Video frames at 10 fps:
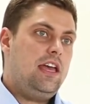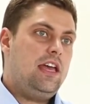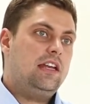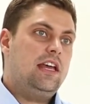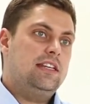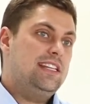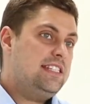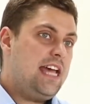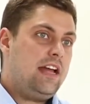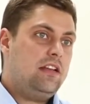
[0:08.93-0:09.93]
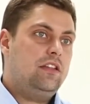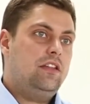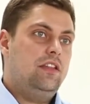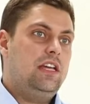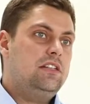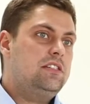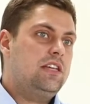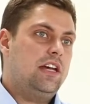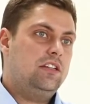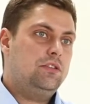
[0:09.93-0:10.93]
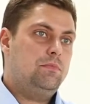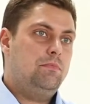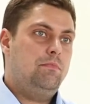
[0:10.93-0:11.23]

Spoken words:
It can detect the insects